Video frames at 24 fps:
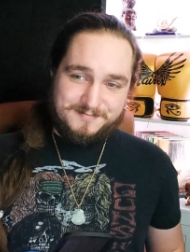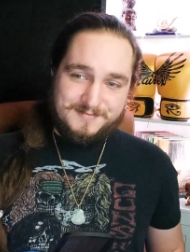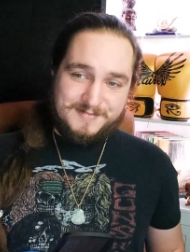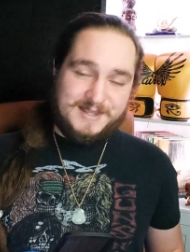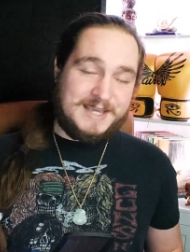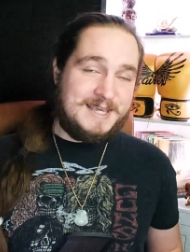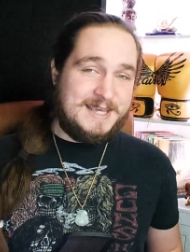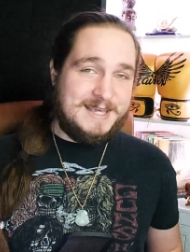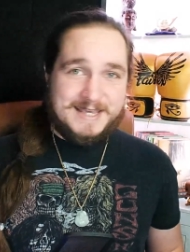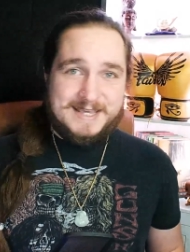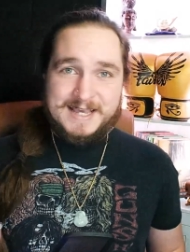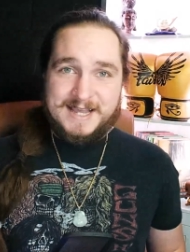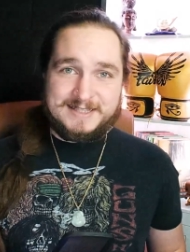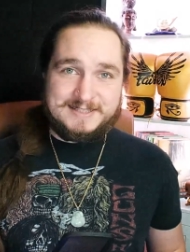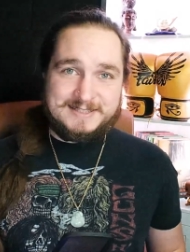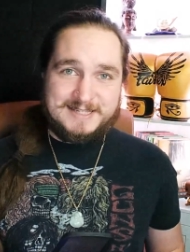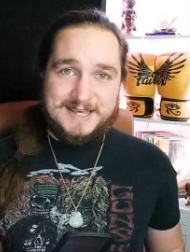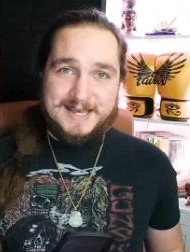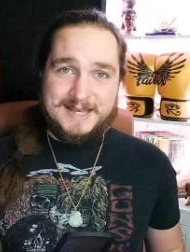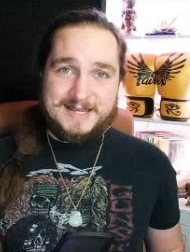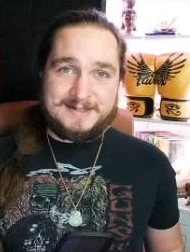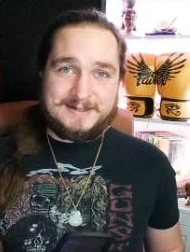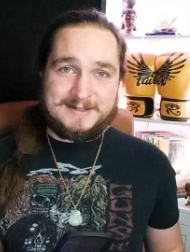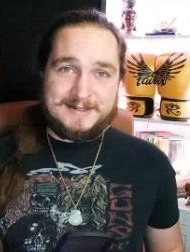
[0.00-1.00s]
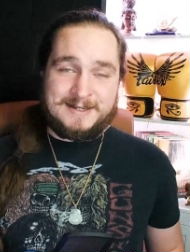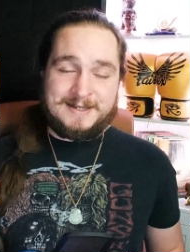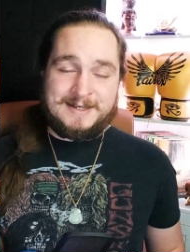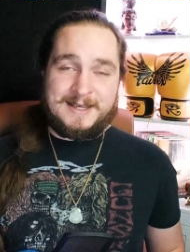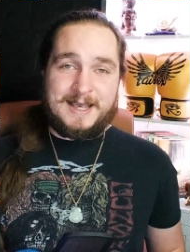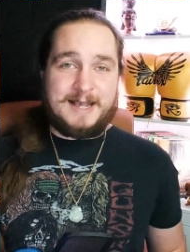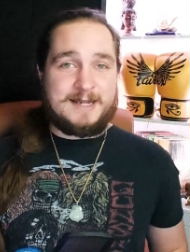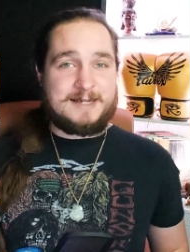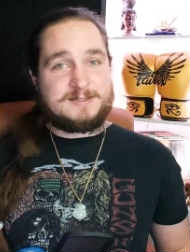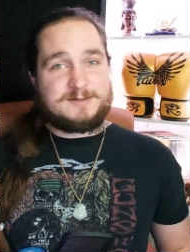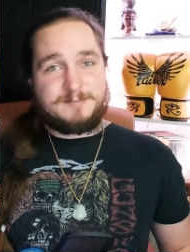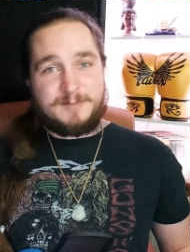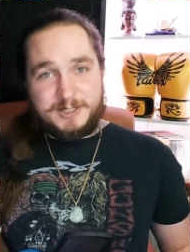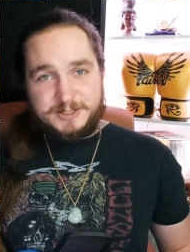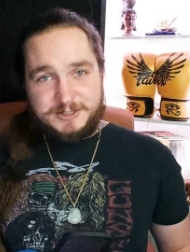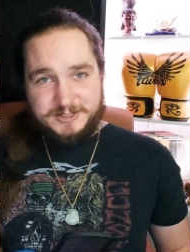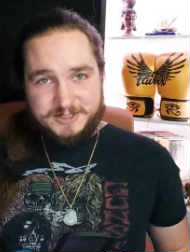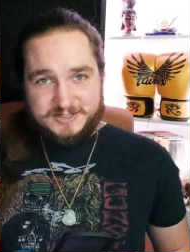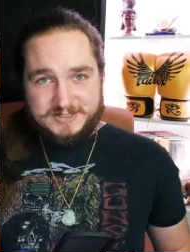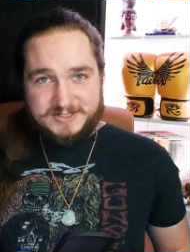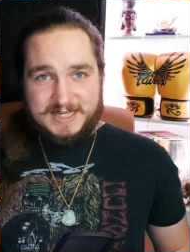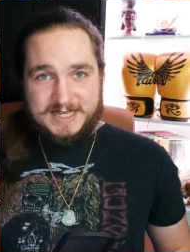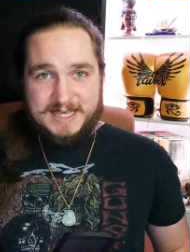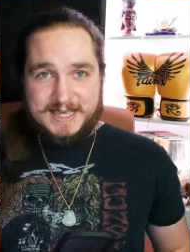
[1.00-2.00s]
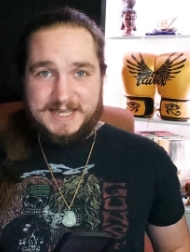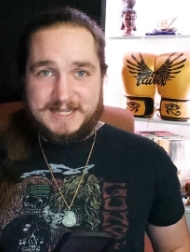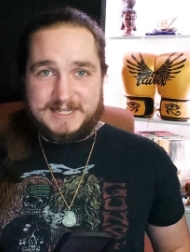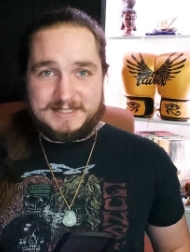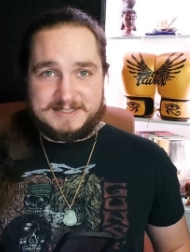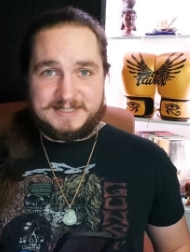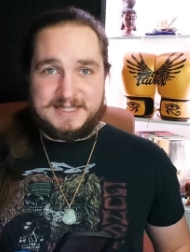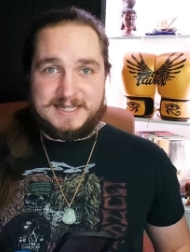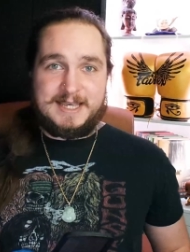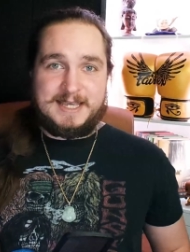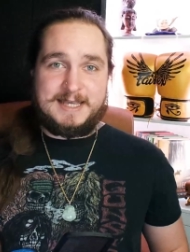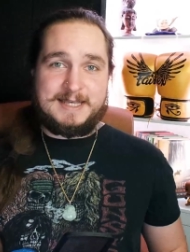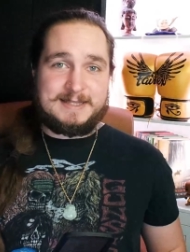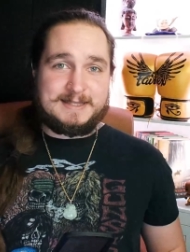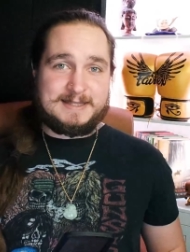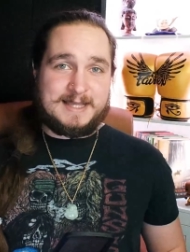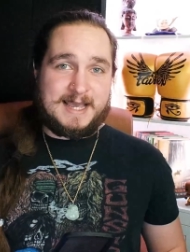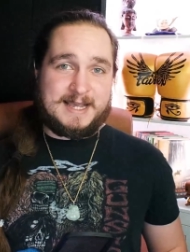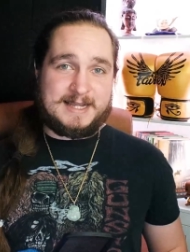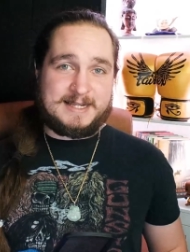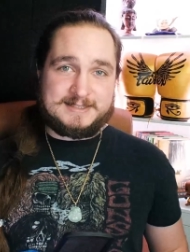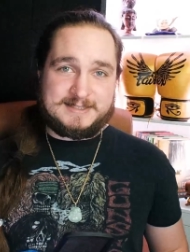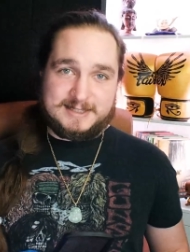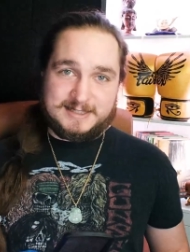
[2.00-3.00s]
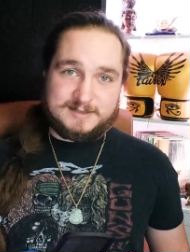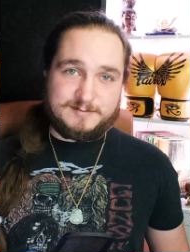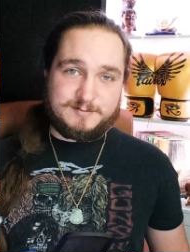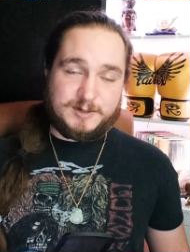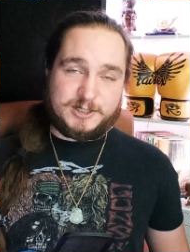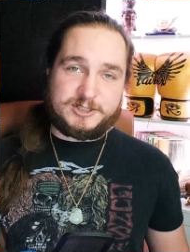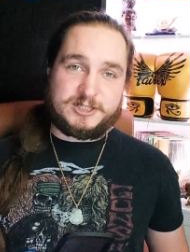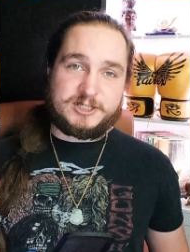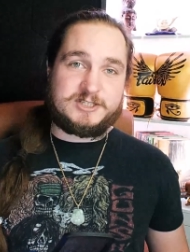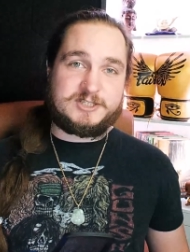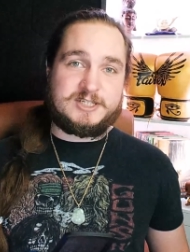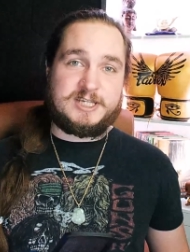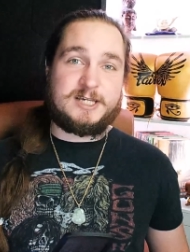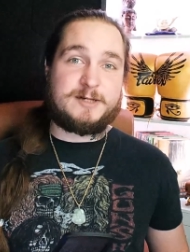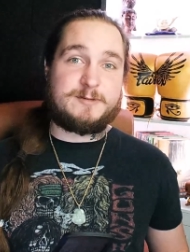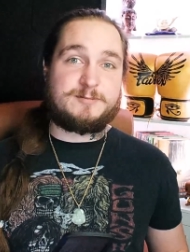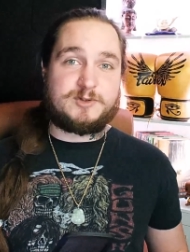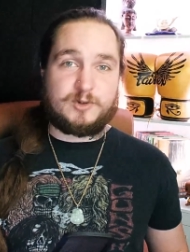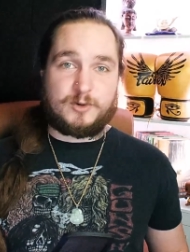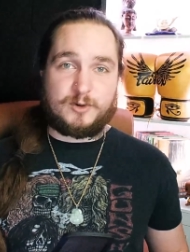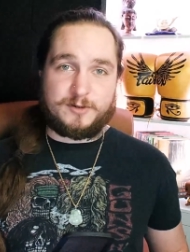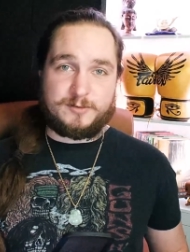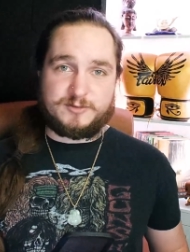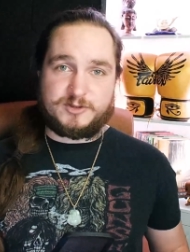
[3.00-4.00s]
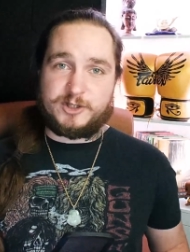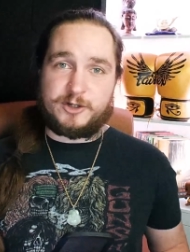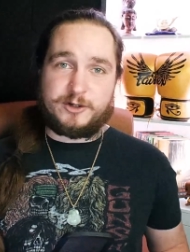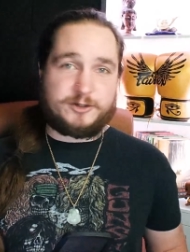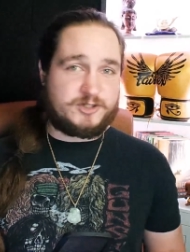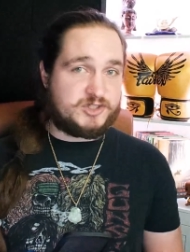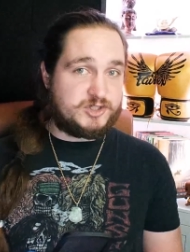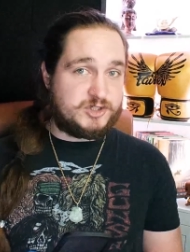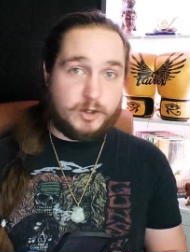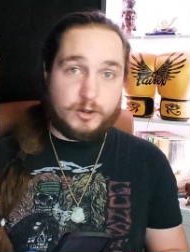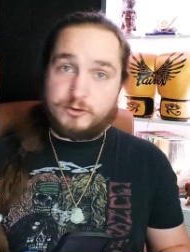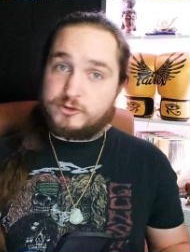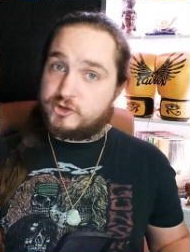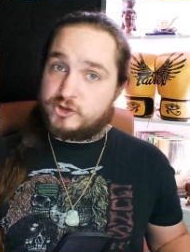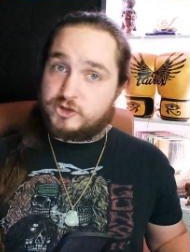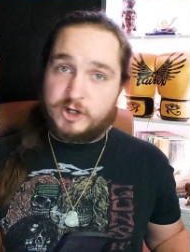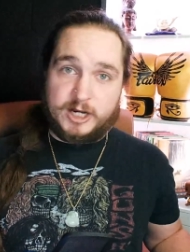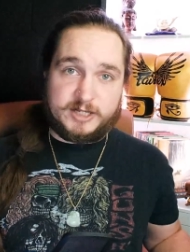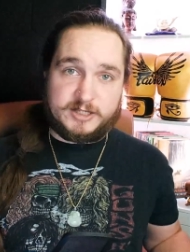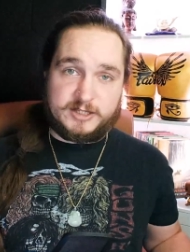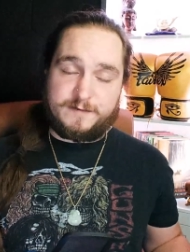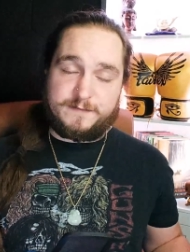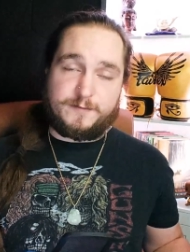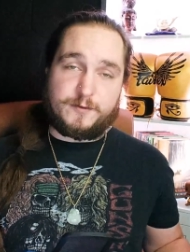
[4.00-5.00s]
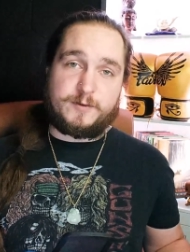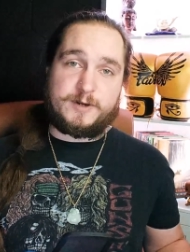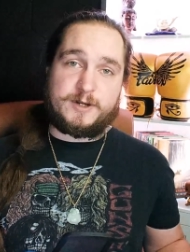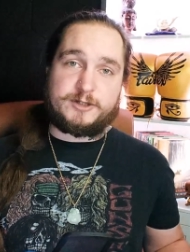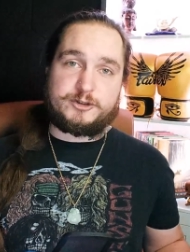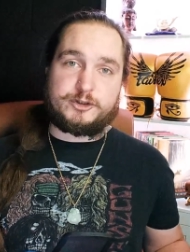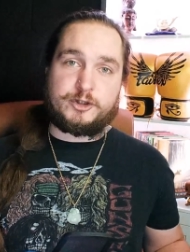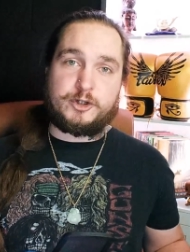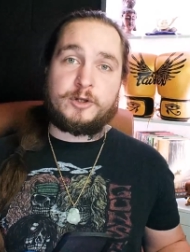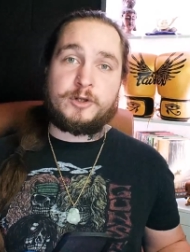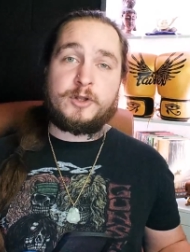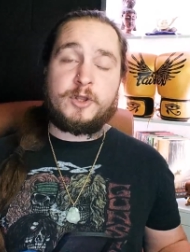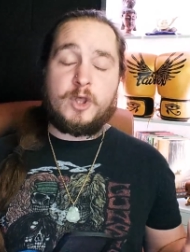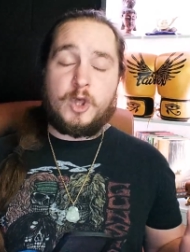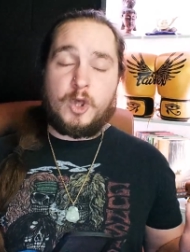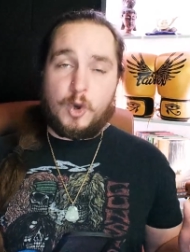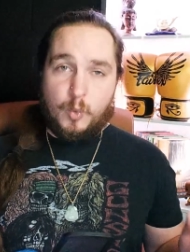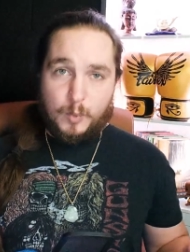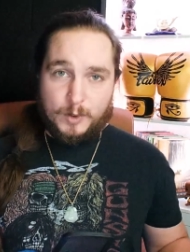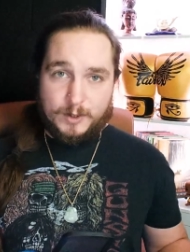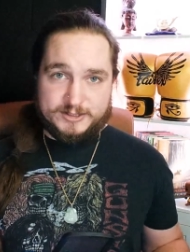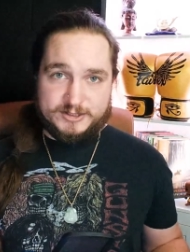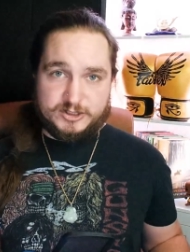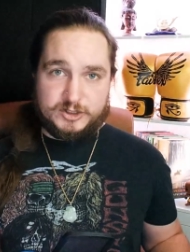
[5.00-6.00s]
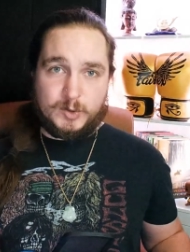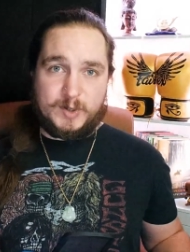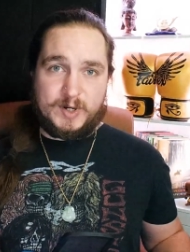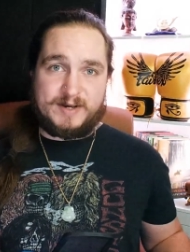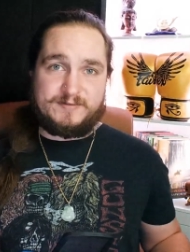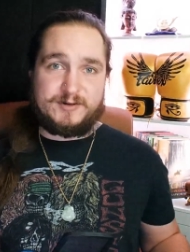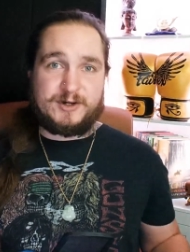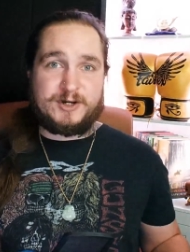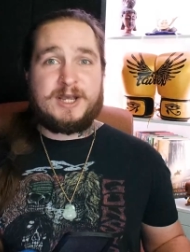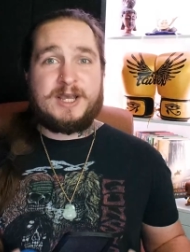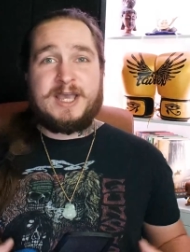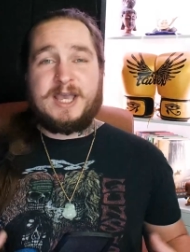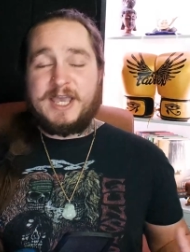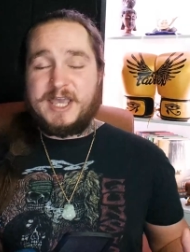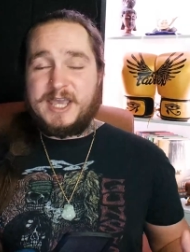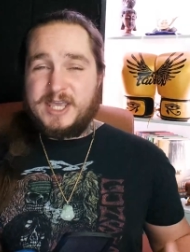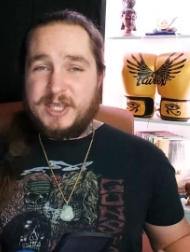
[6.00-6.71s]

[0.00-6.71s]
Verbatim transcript: he gets hit as much as he hits. He lands as much as he absorbs. There is no strike differential whatsoever. He